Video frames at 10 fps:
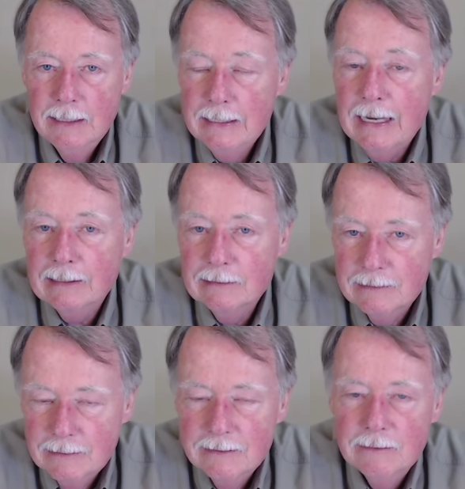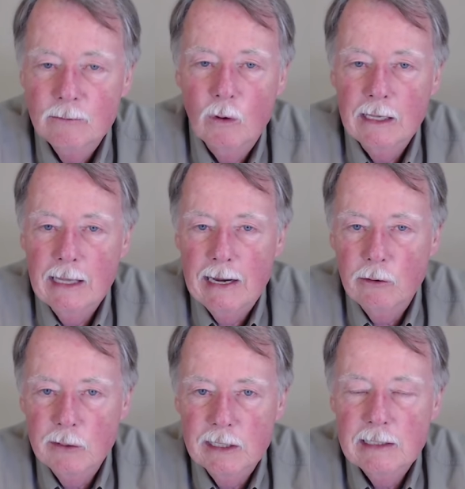Not while I
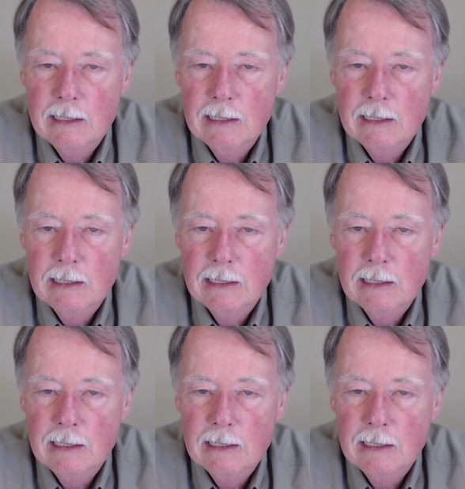own it